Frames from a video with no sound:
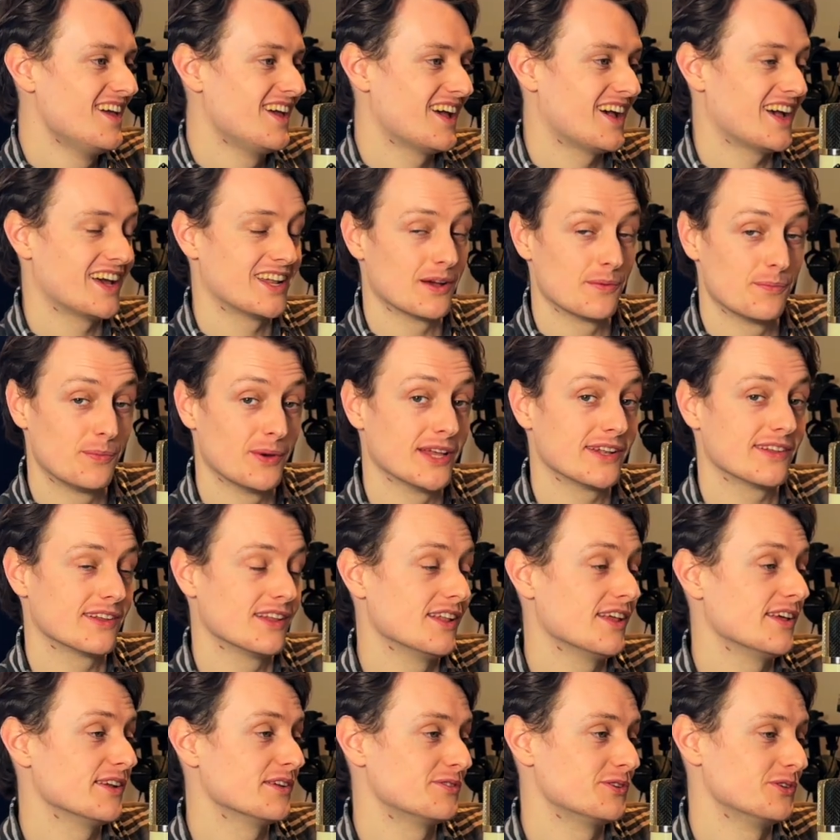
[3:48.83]
And I bet a
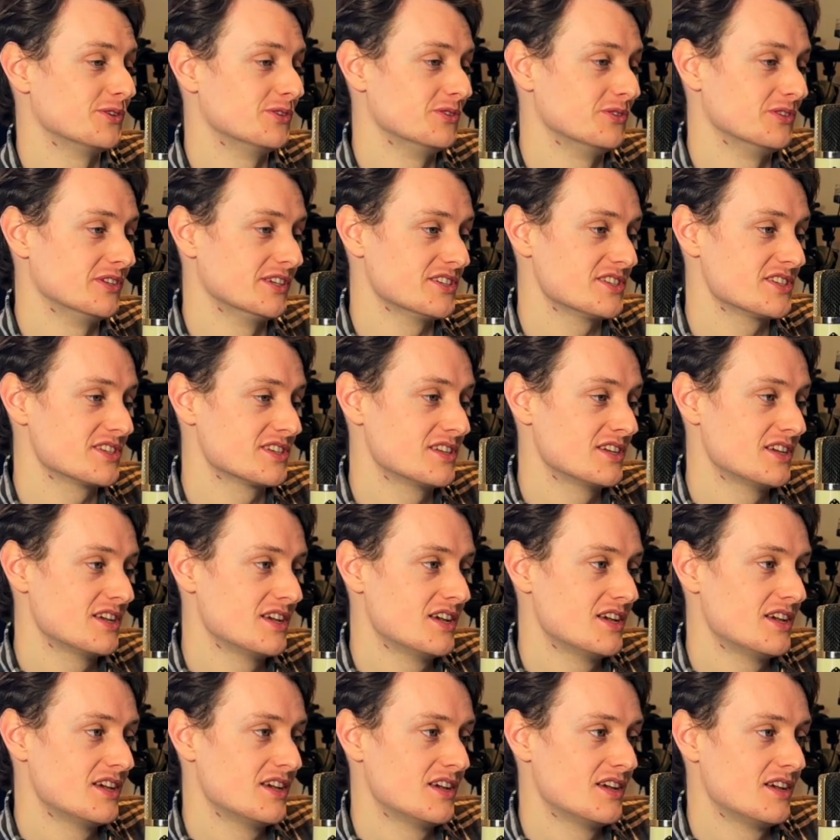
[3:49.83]
lot of you do this,
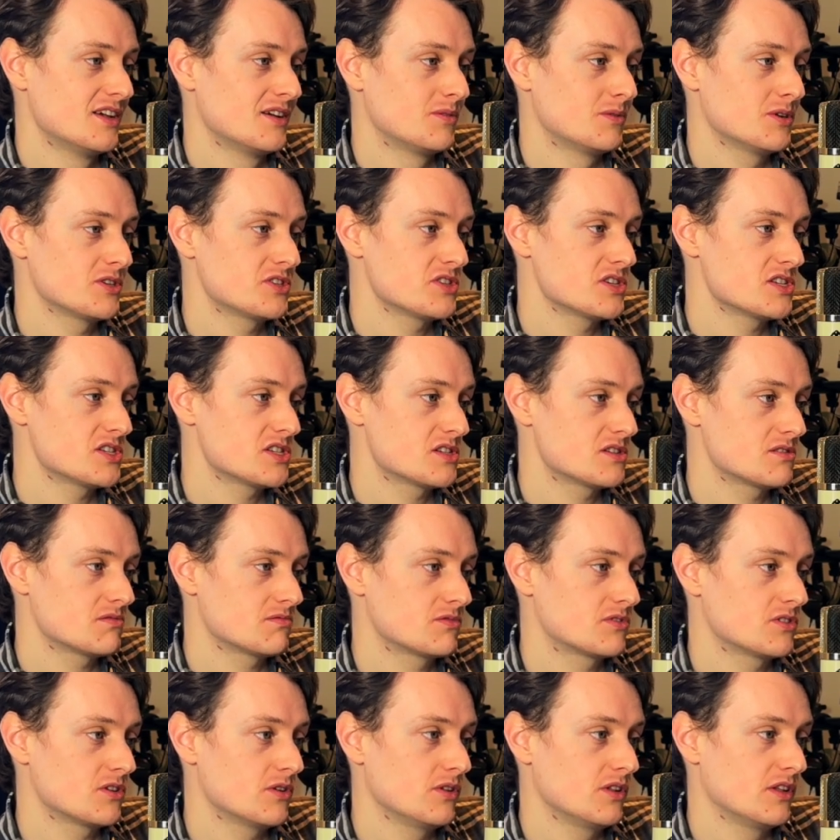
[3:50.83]
which is
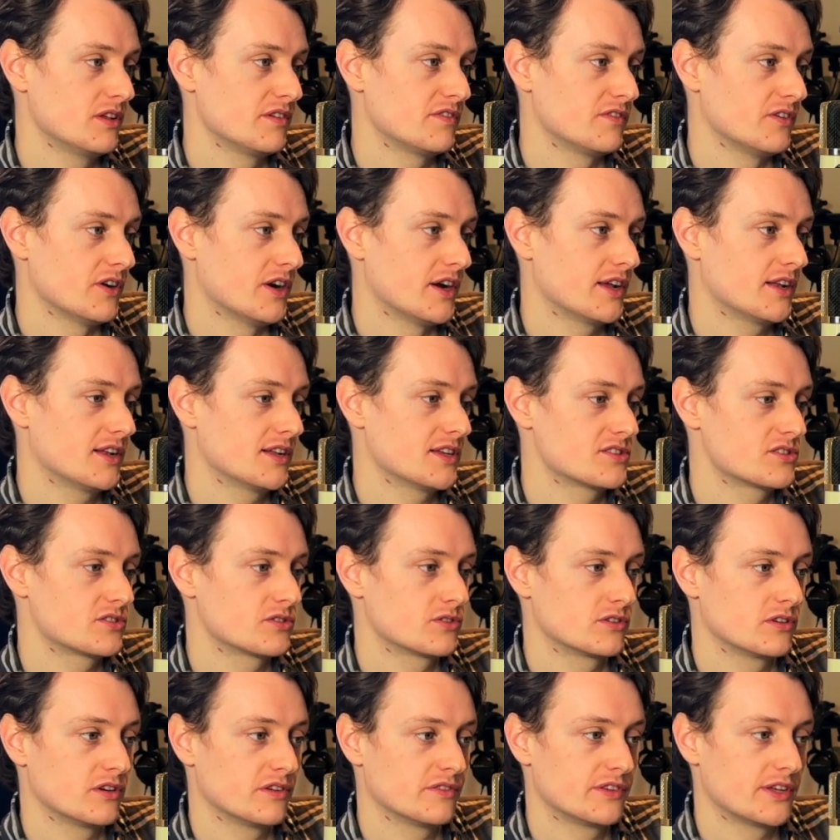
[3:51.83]
totally fine. Let's
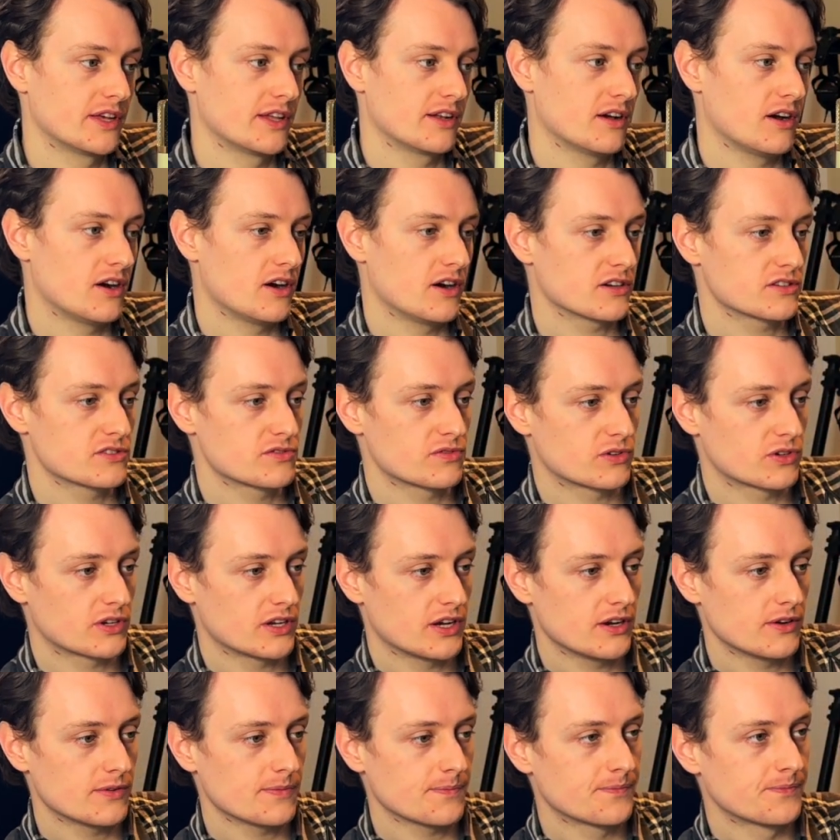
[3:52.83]
turn off that aux for
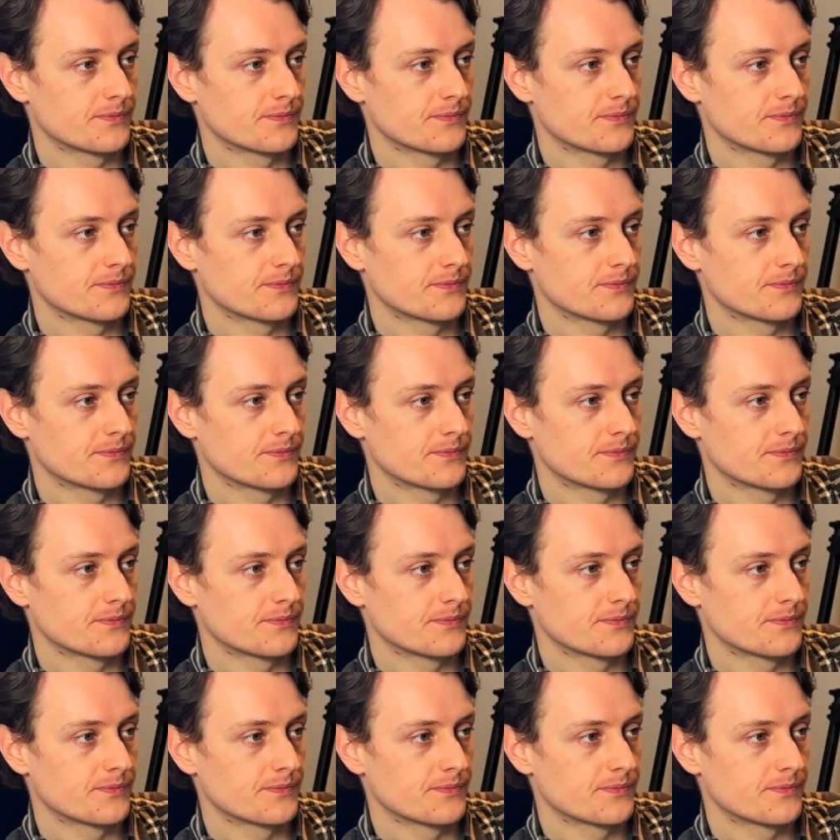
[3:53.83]
now.